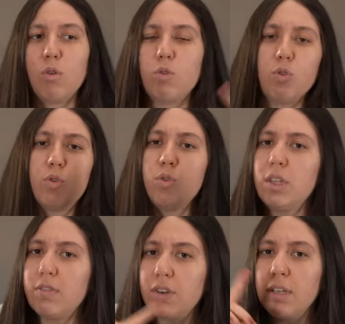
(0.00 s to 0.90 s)
to two
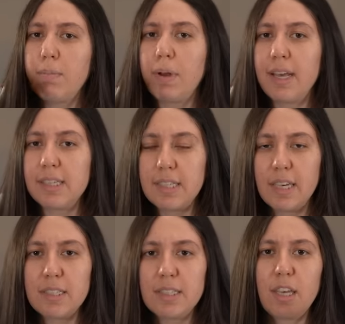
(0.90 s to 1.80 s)
different
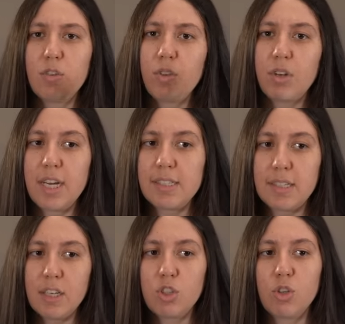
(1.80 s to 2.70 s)
places, get
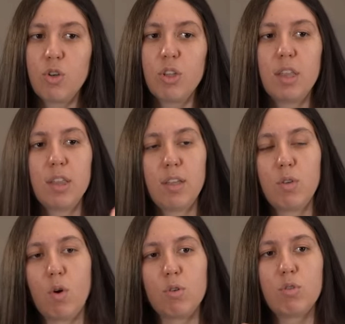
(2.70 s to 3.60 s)
authorization, and then
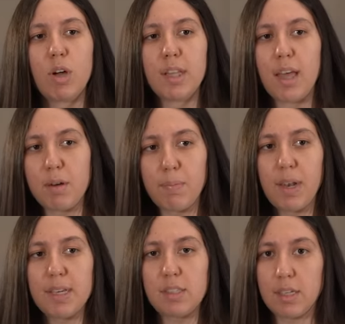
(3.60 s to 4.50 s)
go to another
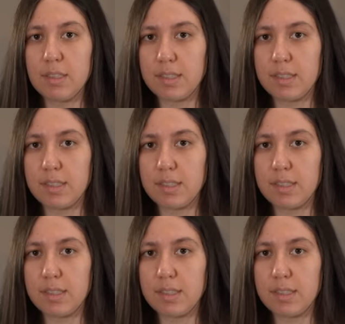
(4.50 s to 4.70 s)
place and